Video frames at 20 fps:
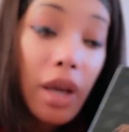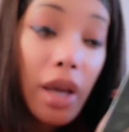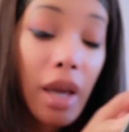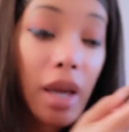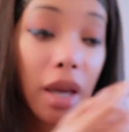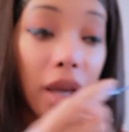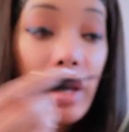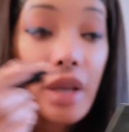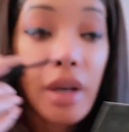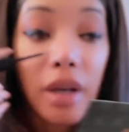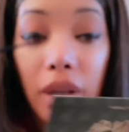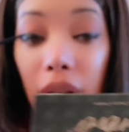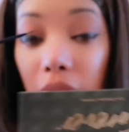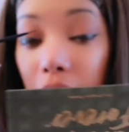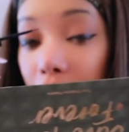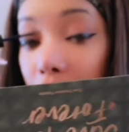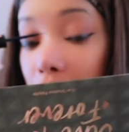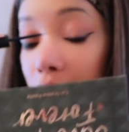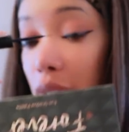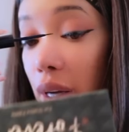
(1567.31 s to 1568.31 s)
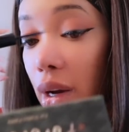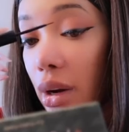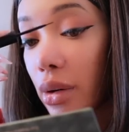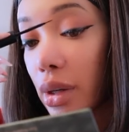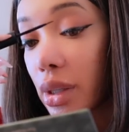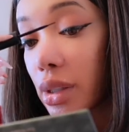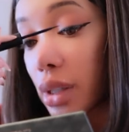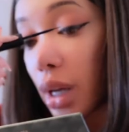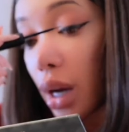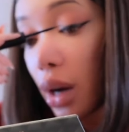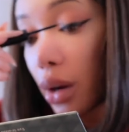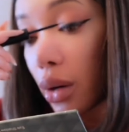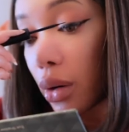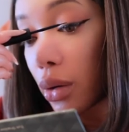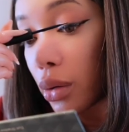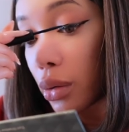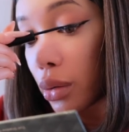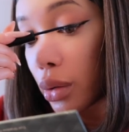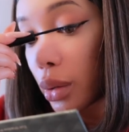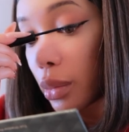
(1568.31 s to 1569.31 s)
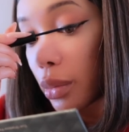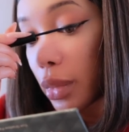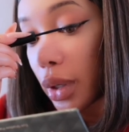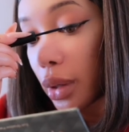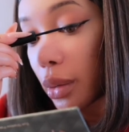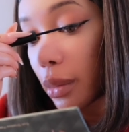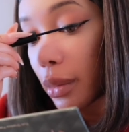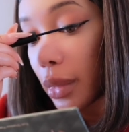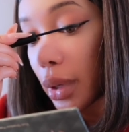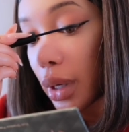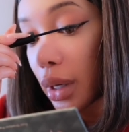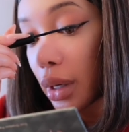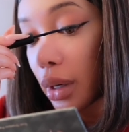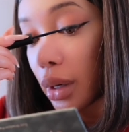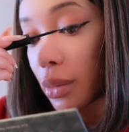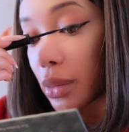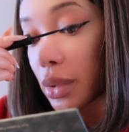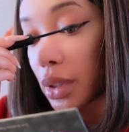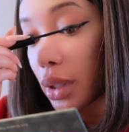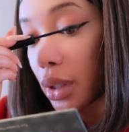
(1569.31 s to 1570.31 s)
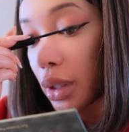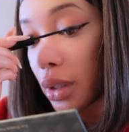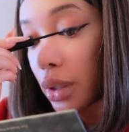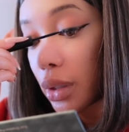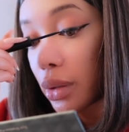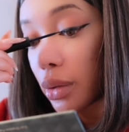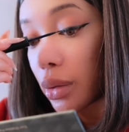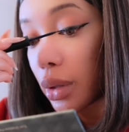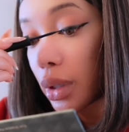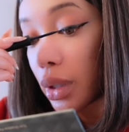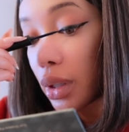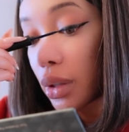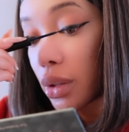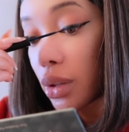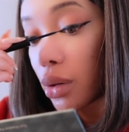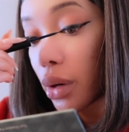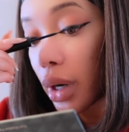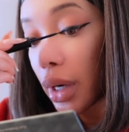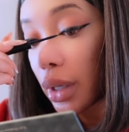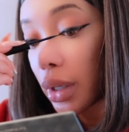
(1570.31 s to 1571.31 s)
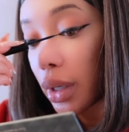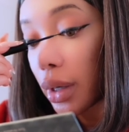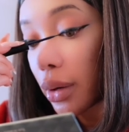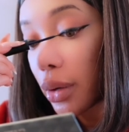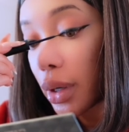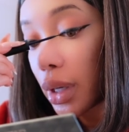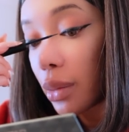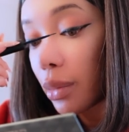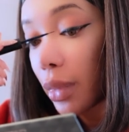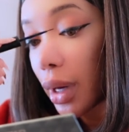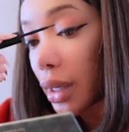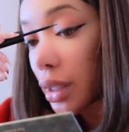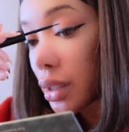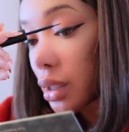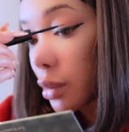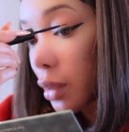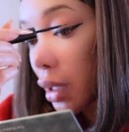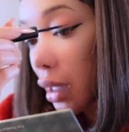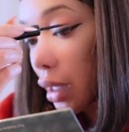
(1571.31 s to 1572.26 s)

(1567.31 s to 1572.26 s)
And that song is old, but man, I'm telling you, Drake know he makes some